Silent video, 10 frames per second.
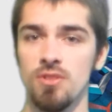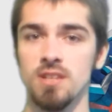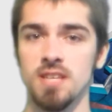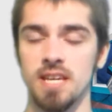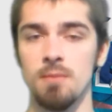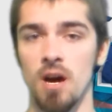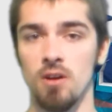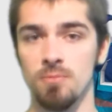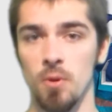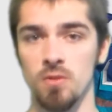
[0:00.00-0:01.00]
good things that came
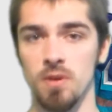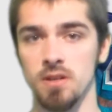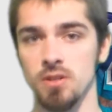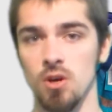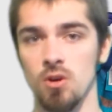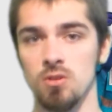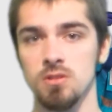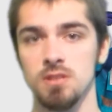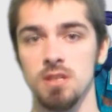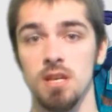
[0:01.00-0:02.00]
out of Pokemon
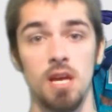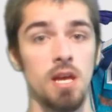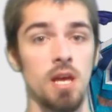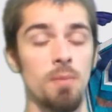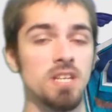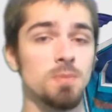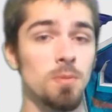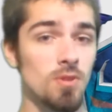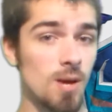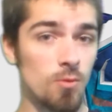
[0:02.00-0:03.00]
GO, it makes
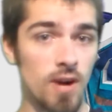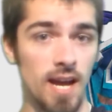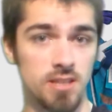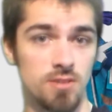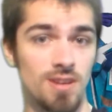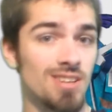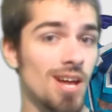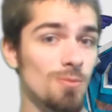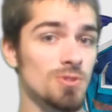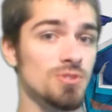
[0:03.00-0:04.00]
people a lot more active and a
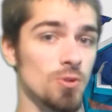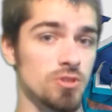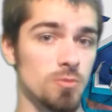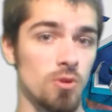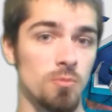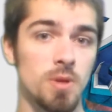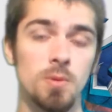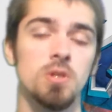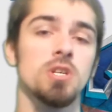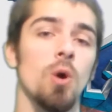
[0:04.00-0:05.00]
lot more sociable.
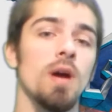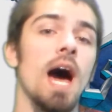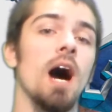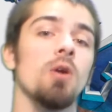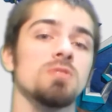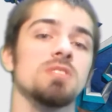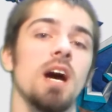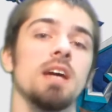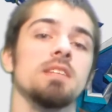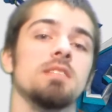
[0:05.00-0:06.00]
People are going
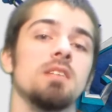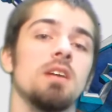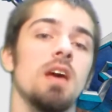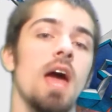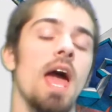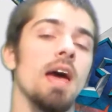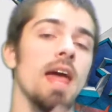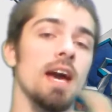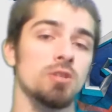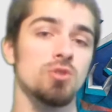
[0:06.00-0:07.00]
outside
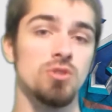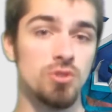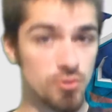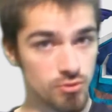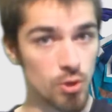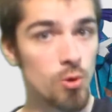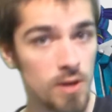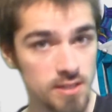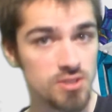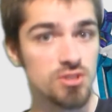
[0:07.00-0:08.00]
and actually
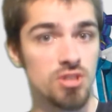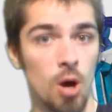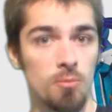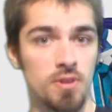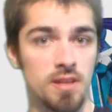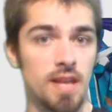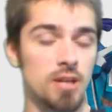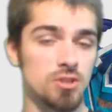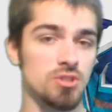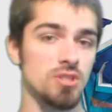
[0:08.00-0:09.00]
doing something and
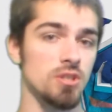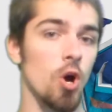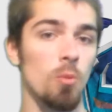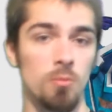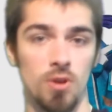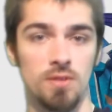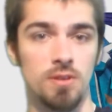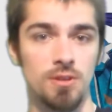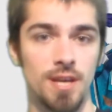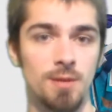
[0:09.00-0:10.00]
not just sitting home and playing
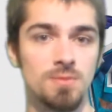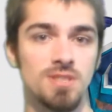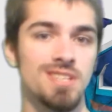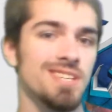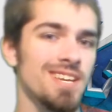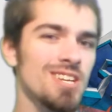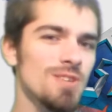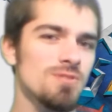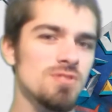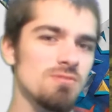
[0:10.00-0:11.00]
video games. It
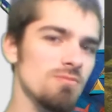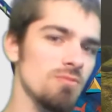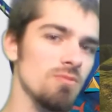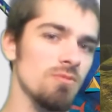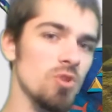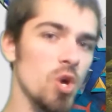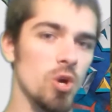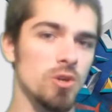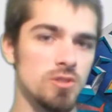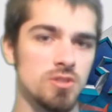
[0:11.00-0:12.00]
gives
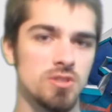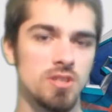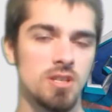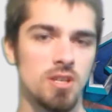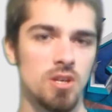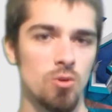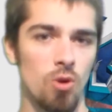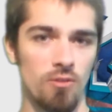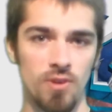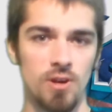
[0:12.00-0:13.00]
nerds
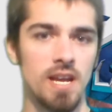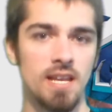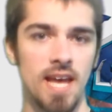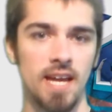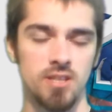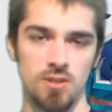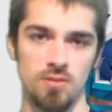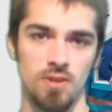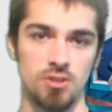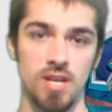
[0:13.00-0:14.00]
who are very
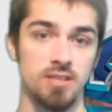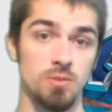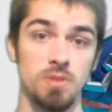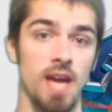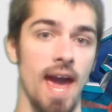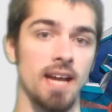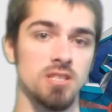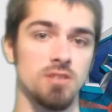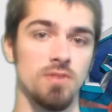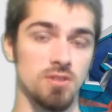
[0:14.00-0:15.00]
inactive a chance to be
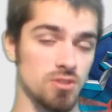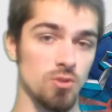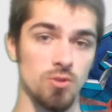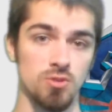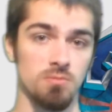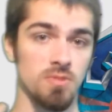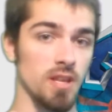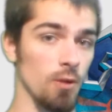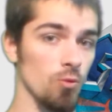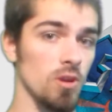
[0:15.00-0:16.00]
active and still do something
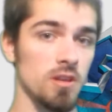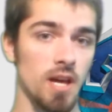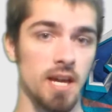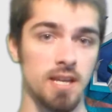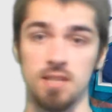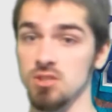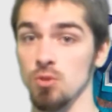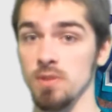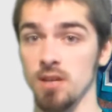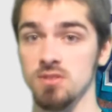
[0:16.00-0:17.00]
that they really like and
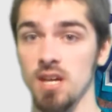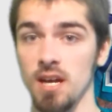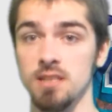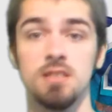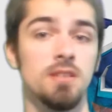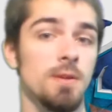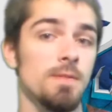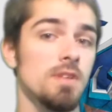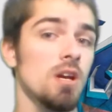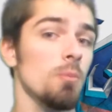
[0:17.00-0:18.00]
still be outside.
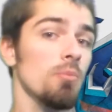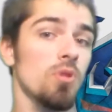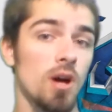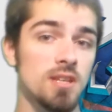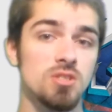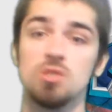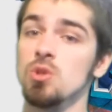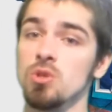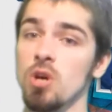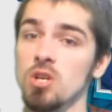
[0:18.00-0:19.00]
Plus,
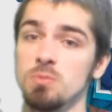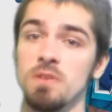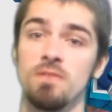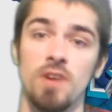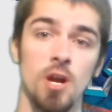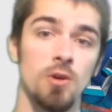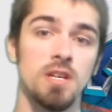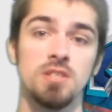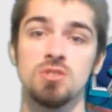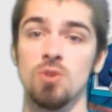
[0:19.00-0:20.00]
you could also be
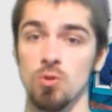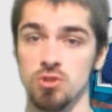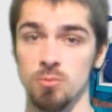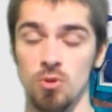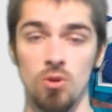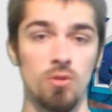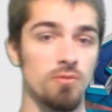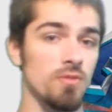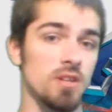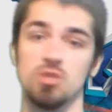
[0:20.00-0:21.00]
very
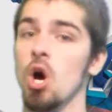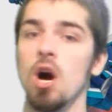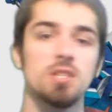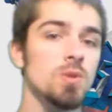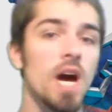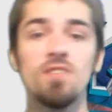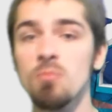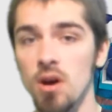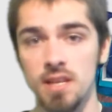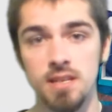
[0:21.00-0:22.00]
sociable and talk to
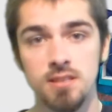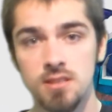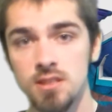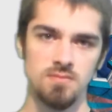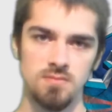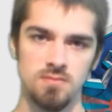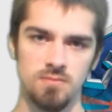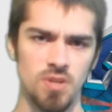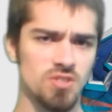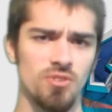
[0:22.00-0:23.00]
everybody.
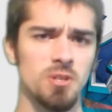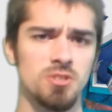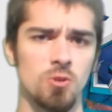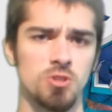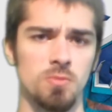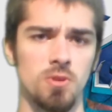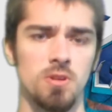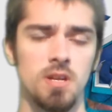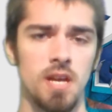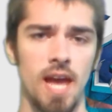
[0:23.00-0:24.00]
But it's very
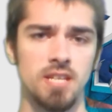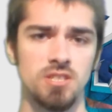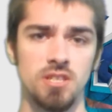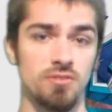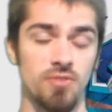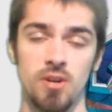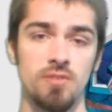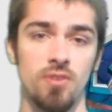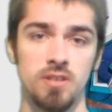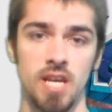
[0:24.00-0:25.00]
sociable, and it's a
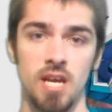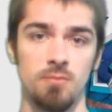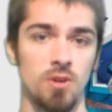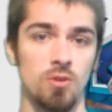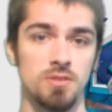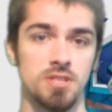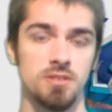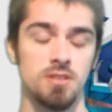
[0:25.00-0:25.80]
very fun game. You know,